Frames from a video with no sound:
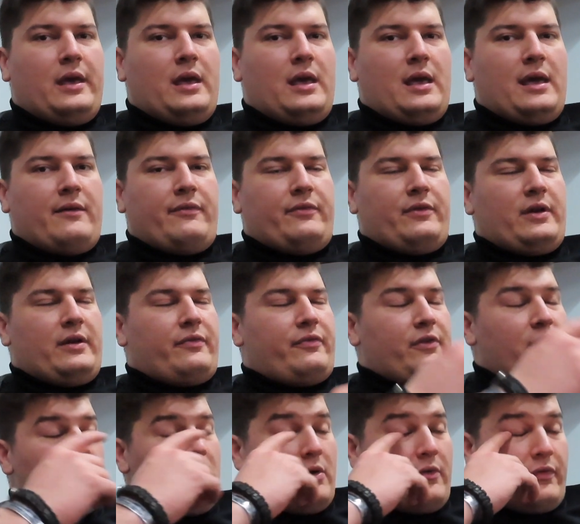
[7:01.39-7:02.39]

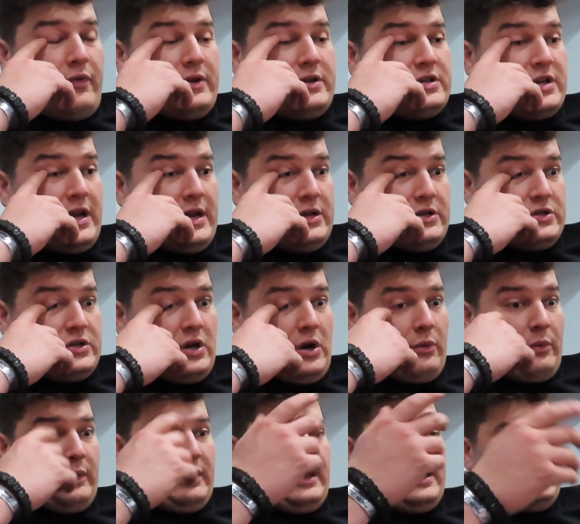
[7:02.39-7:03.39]
if we change
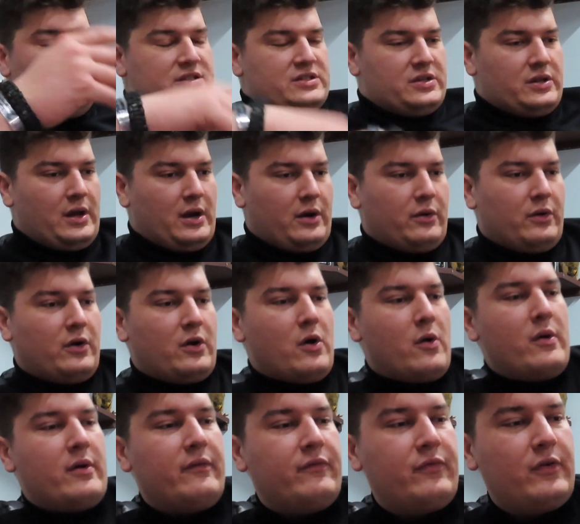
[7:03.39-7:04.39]
a release, like
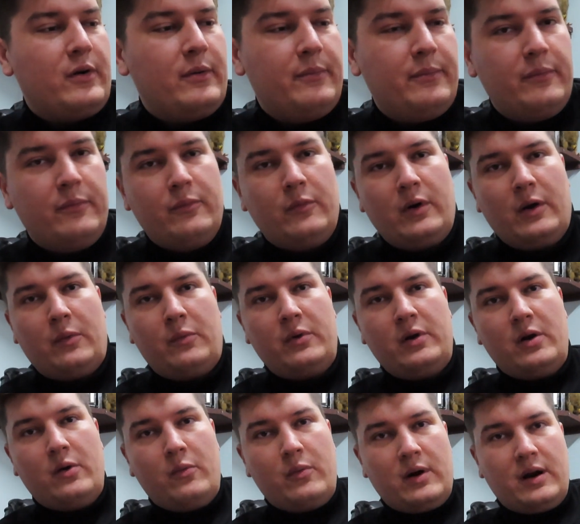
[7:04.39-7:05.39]
going from like
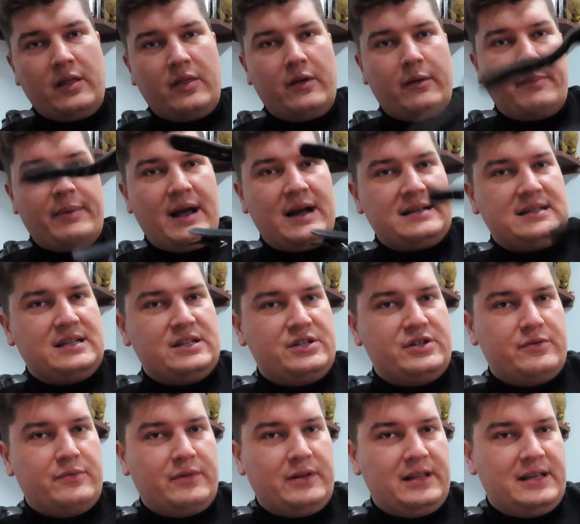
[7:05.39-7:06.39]
one of the back
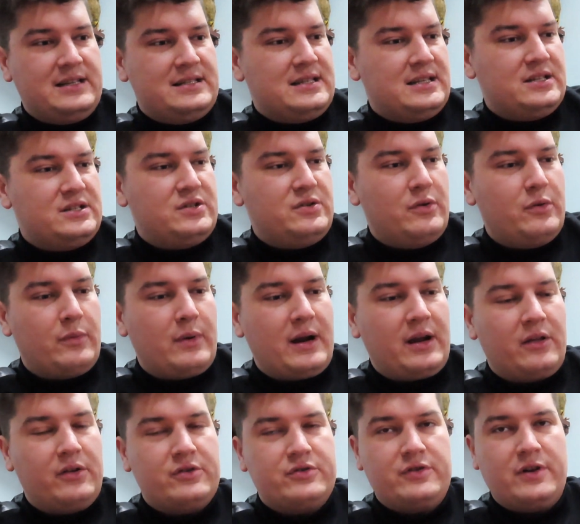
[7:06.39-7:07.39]
tension releases to a
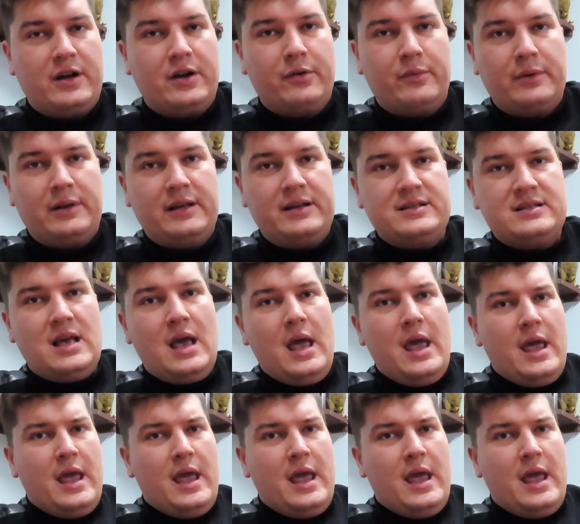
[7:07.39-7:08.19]
regular trigger release,